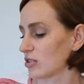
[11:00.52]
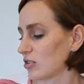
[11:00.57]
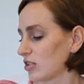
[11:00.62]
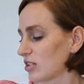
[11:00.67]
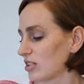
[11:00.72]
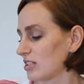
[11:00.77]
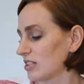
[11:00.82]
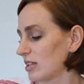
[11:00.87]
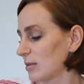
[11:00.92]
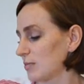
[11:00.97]

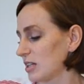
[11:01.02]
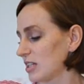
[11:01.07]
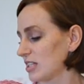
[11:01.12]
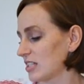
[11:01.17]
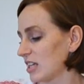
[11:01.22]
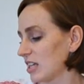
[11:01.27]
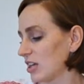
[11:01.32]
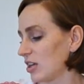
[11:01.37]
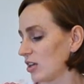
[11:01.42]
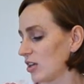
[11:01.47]
slip this
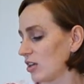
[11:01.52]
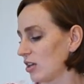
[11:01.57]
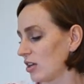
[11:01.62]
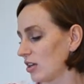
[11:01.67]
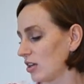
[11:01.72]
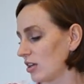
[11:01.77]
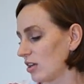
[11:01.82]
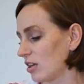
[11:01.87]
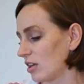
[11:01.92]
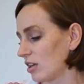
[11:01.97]
in
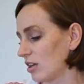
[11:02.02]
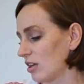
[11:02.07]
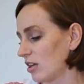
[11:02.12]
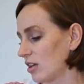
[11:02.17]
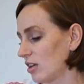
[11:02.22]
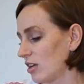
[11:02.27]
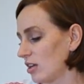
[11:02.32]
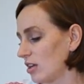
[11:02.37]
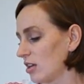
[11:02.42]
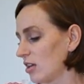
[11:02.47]

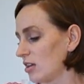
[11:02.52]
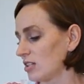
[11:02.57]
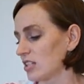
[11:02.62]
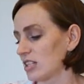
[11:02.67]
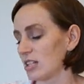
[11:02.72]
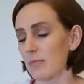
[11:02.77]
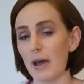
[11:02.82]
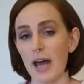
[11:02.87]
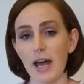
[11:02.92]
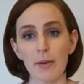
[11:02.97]
to
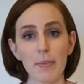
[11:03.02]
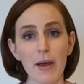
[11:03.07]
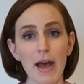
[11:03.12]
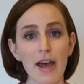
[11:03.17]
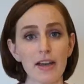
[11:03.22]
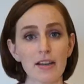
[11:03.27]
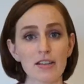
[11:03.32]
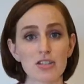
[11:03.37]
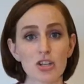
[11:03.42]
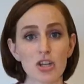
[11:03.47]
the
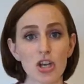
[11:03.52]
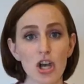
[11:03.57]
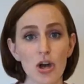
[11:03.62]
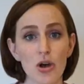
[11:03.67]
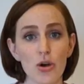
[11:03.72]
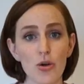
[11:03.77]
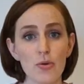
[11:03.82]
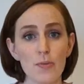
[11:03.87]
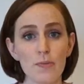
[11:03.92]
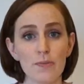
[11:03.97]
backpack to
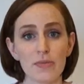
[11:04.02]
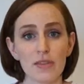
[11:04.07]
go